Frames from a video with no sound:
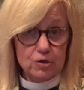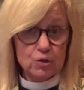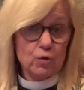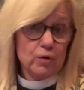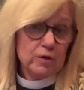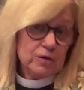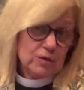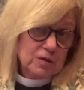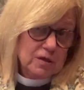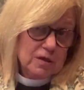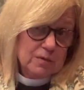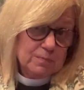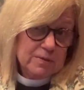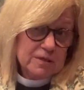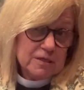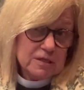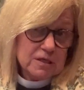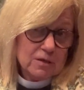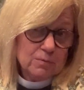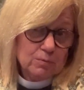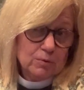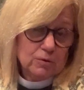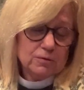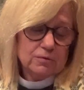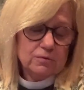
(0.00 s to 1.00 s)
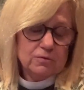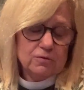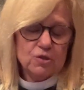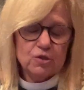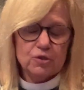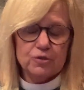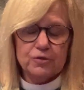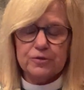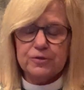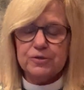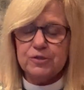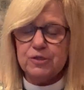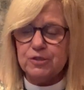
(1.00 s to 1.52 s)
going to the Episcopal
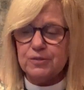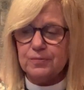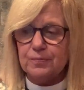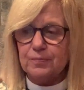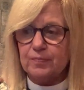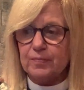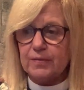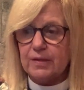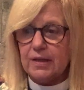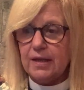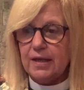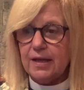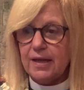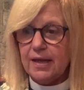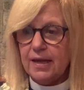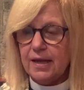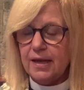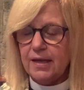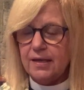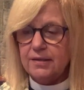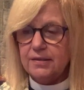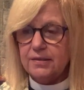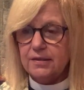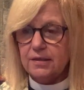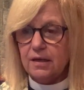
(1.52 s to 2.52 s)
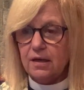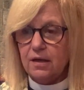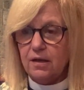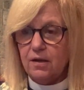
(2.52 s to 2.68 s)
Church, and